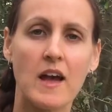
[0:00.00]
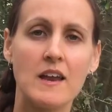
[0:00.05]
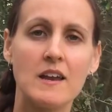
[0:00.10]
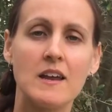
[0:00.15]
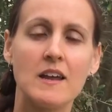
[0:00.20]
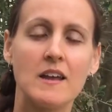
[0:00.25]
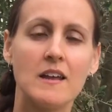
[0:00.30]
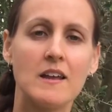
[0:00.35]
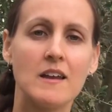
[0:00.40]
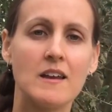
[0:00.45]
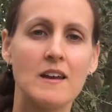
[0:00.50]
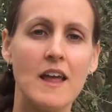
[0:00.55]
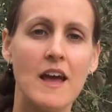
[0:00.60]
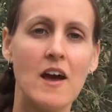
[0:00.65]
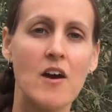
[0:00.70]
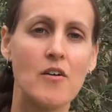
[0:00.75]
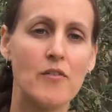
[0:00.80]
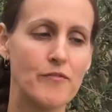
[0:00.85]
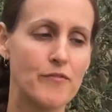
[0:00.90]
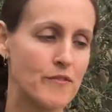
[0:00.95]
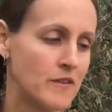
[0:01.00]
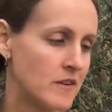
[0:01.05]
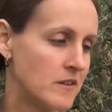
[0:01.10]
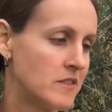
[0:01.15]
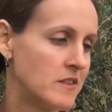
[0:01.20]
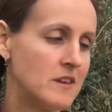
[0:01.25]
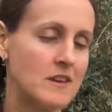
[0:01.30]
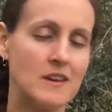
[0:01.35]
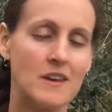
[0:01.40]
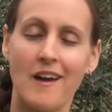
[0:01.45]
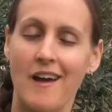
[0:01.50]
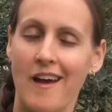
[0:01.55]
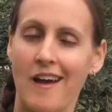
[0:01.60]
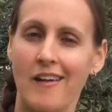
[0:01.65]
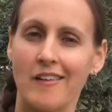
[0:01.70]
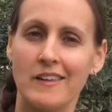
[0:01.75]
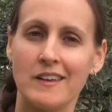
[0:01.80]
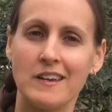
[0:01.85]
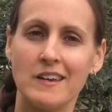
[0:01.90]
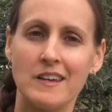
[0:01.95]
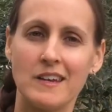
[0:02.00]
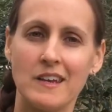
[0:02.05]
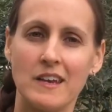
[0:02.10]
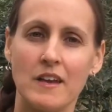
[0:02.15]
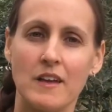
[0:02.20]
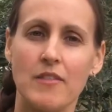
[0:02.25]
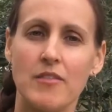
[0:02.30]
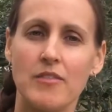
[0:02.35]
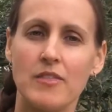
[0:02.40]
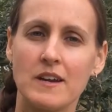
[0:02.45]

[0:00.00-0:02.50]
and now for the L E D,